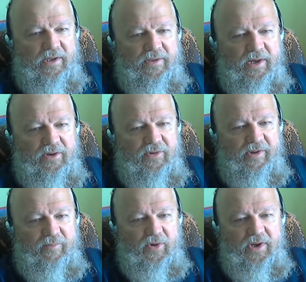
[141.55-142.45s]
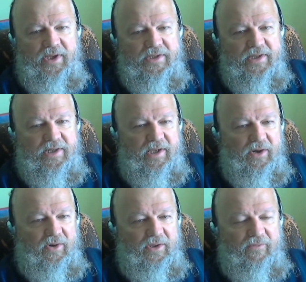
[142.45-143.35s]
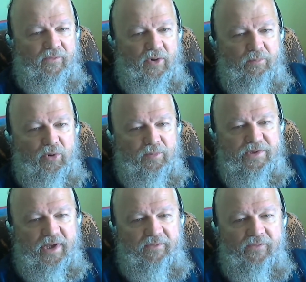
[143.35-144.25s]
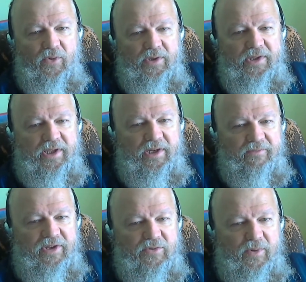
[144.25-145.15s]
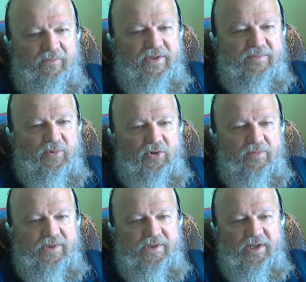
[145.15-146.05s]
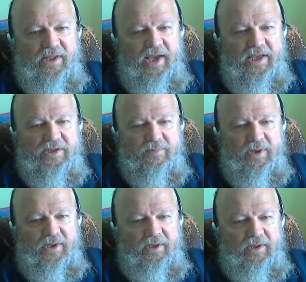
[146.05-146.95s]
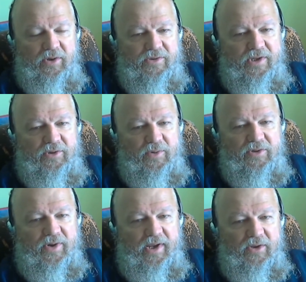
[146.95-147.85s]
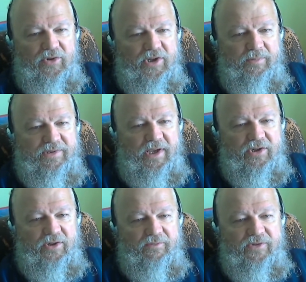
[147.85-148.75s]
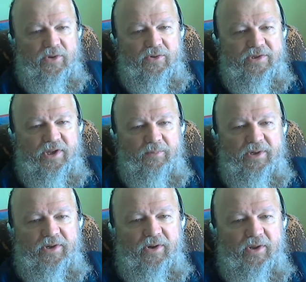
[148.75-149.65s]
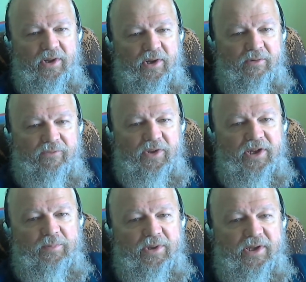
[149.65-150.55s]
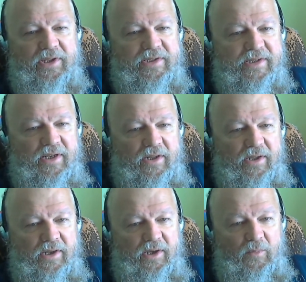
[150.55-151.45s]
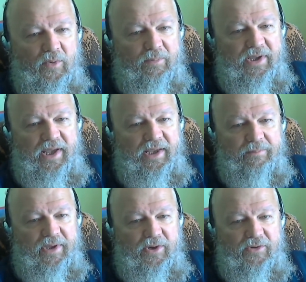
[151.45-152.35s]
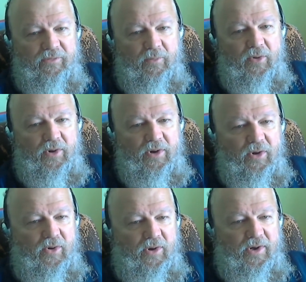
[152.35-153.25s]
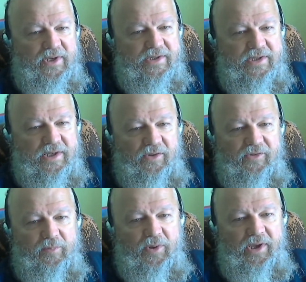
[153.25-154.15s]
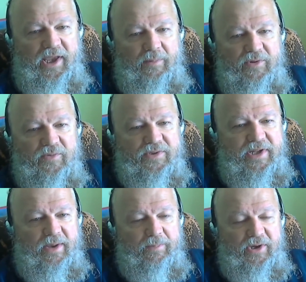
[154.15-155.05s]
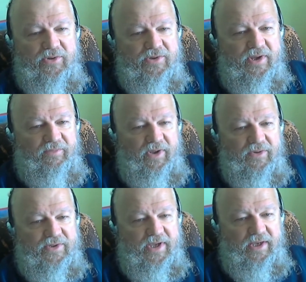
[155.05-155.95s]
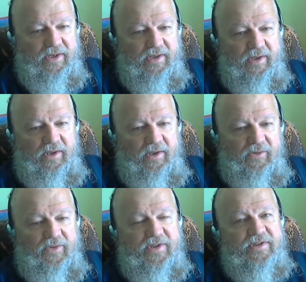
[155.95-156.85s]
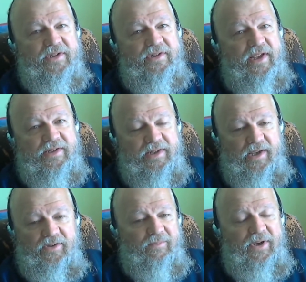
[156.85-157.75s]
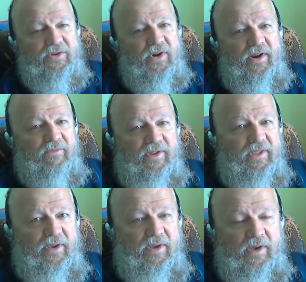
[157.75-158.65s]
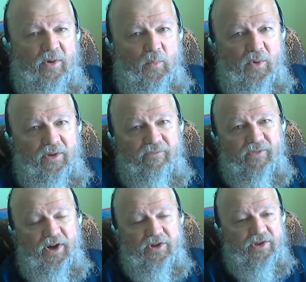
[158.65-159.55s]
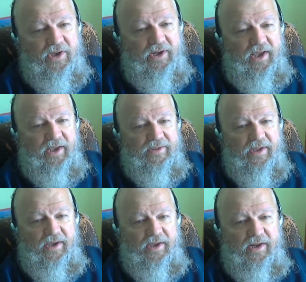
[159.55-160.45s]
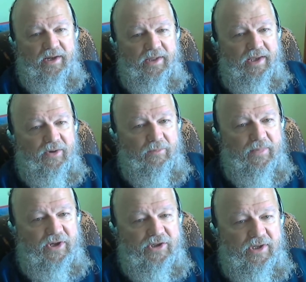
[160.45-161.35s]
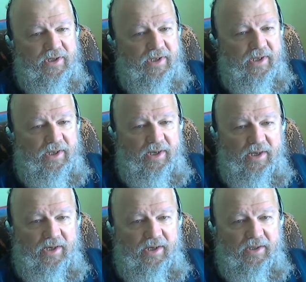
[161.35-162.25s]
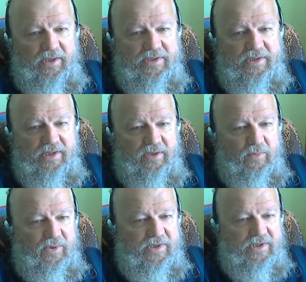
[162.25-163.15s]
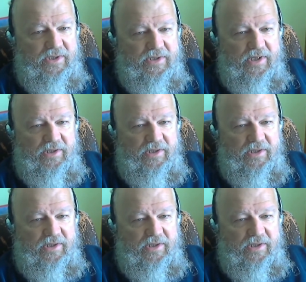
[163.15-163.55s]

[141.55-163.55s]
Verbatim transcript: Then a drive motor kicks into gear and the four booms unfold. At the end of each one of these booms is a clasp that hooks onto a triangle-shaped section of solar sail material. Fully deployed, the sail will be 8 meters from corner to corner as the sails deploy cameras will snap pictures every other second. So this is just testing out to make sure everything will function and then in a later mission, uh, let's see, where does this say?